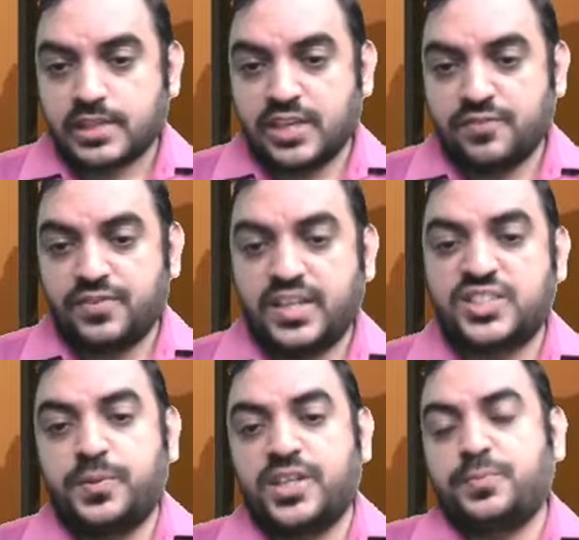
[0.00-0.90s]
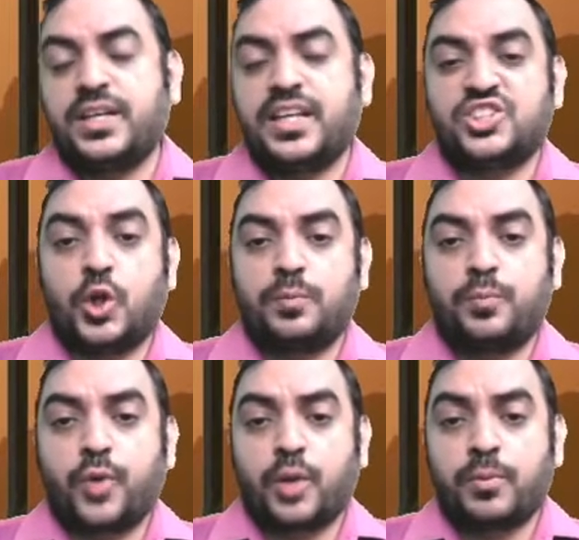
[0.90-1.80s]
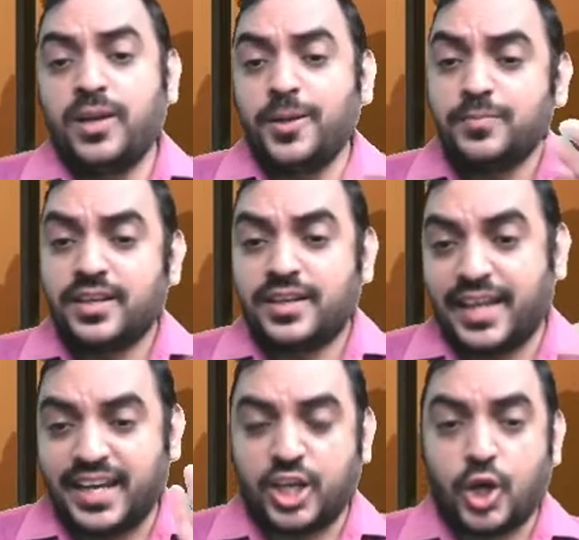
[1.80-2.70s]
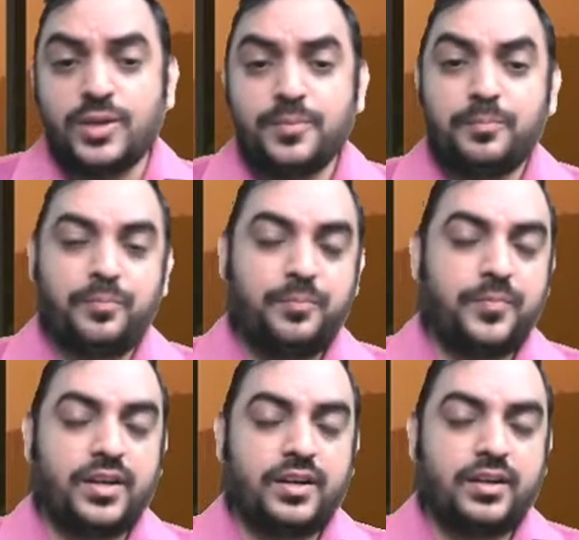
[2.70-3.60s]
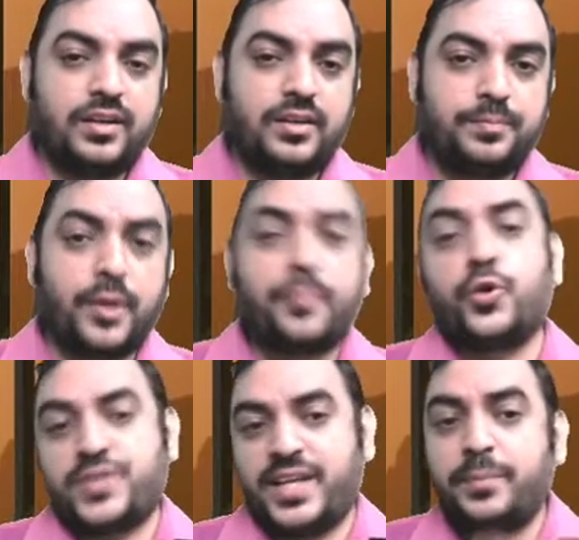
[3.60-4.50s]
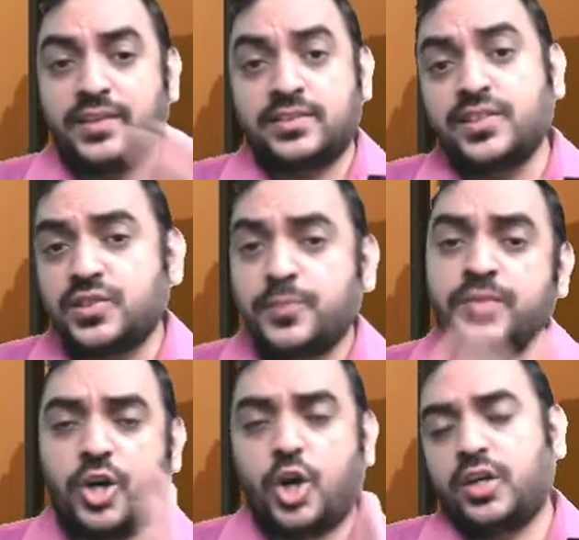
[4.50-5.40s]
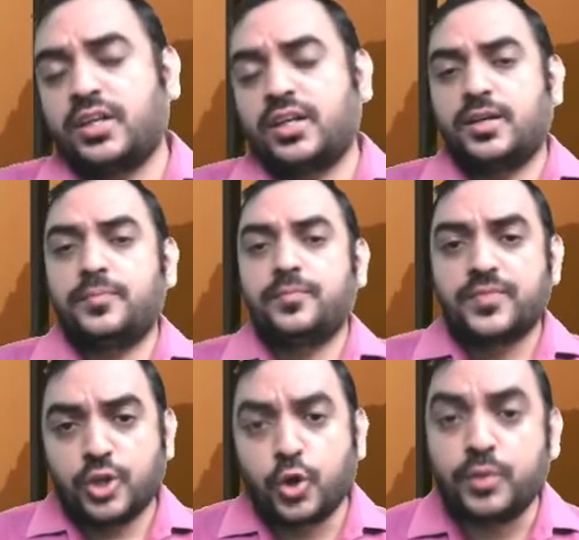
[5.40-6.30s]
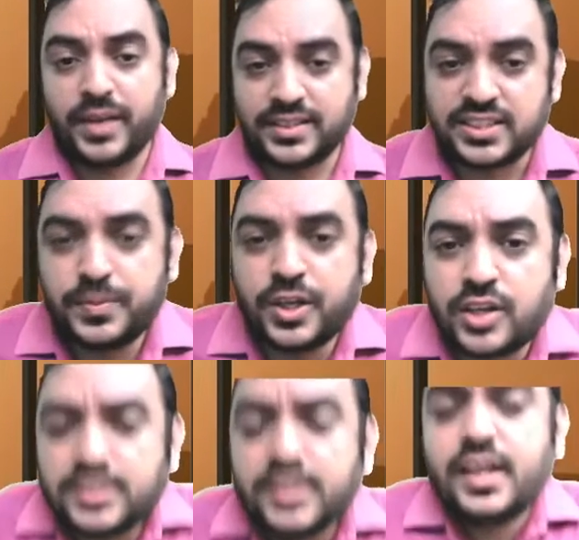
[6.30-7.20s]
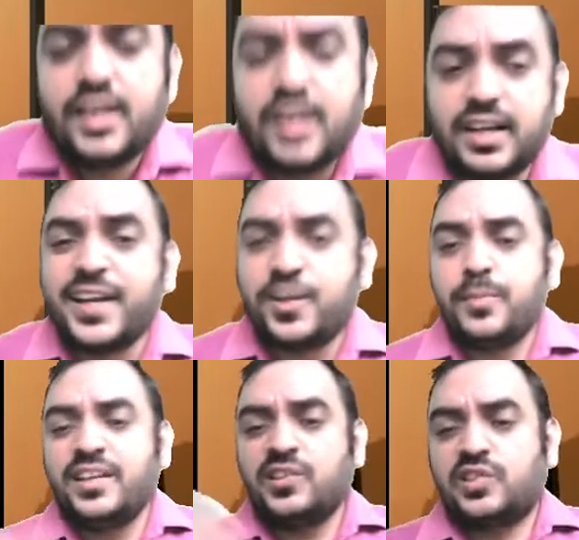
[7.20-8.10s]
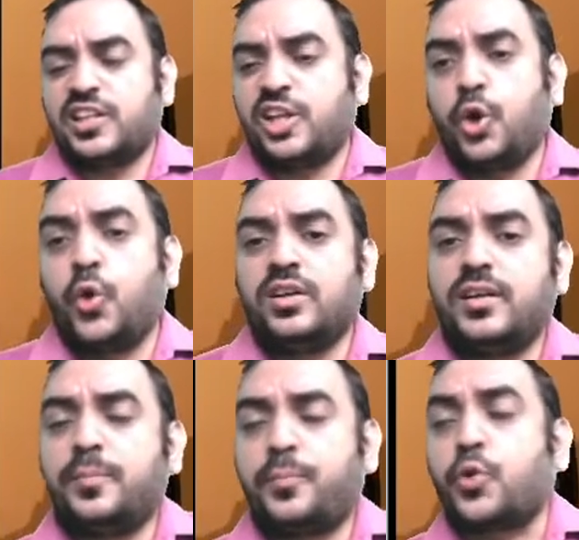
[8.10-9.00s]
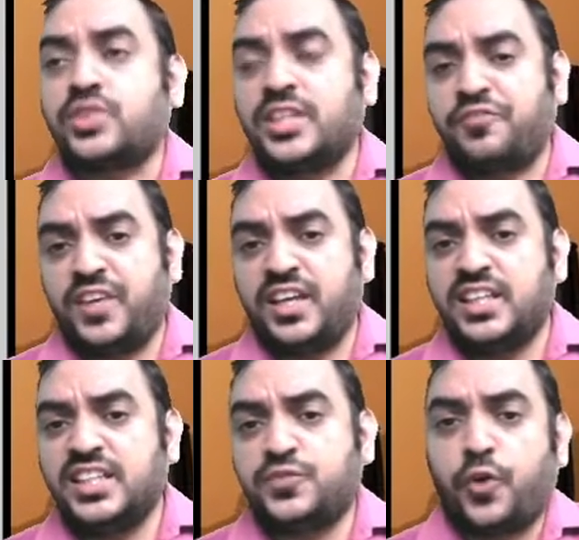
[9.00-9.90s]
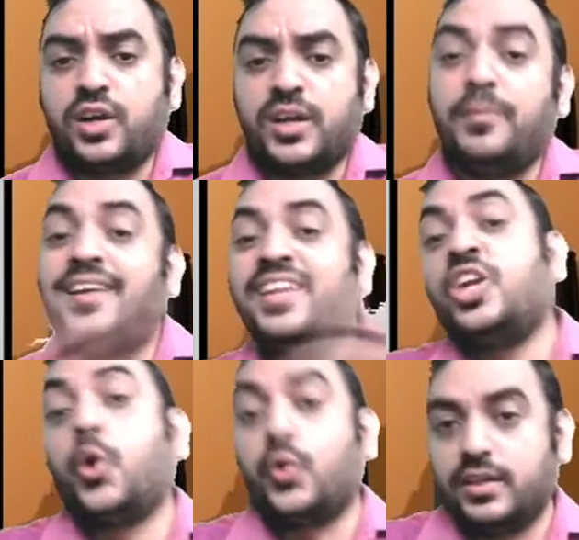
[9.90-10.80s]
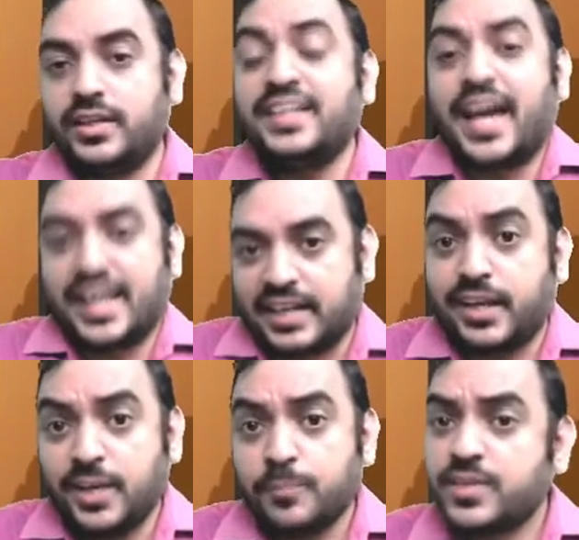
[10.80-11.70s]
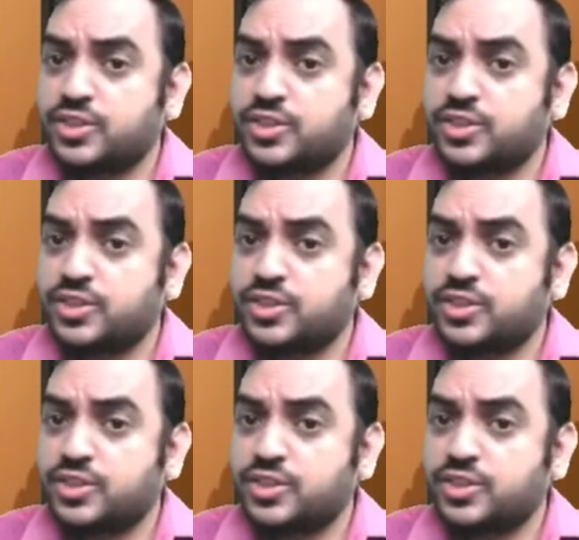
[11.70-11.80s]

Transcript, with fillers: If disbursement is not probable, take it on uh, proportionate basis on uh, loan basis because uh, it means the loan processing fees for remaining loan indirectly.